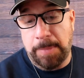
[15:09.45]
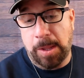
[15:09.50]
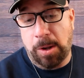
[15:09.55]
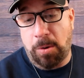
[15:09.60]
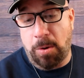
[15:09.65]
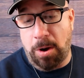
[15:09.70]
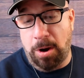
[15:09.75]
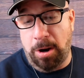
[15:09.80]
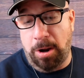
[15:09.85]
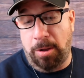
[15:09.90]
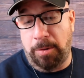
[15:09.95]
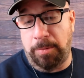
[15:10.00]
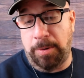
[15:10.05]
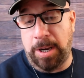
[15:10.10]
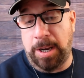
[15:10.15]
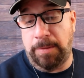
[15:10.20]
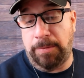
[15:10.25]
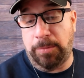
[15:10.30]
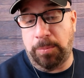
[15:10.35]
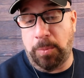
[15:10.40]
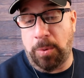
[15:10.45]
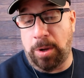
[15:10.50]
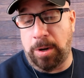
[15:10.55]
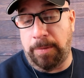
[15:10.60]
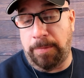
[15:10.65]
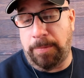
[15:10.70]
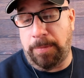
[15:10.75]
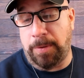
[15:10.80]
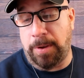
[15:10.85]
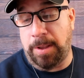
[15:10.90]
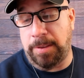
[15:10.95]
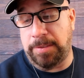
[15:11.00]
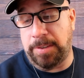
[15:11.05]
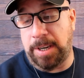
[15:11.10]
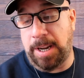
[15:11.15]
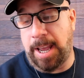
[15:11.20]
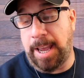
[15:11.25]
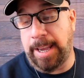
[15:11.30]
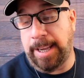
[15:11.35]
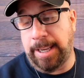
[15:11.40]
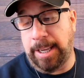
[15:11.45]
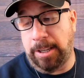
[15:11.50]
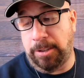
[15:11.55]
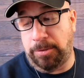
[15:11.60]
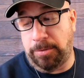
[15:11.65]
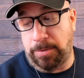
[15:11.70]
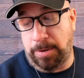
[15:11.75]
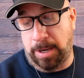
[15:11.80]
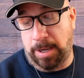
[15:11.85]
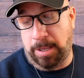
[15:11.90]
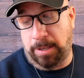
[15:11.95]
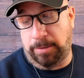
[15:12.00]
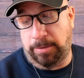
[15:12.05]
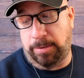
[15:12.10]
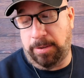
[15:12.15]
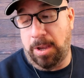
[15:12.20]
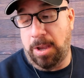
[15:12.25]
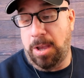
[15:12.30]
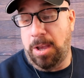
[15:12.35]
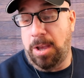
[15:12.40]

coral reefs, waterfalls, and hiking trails.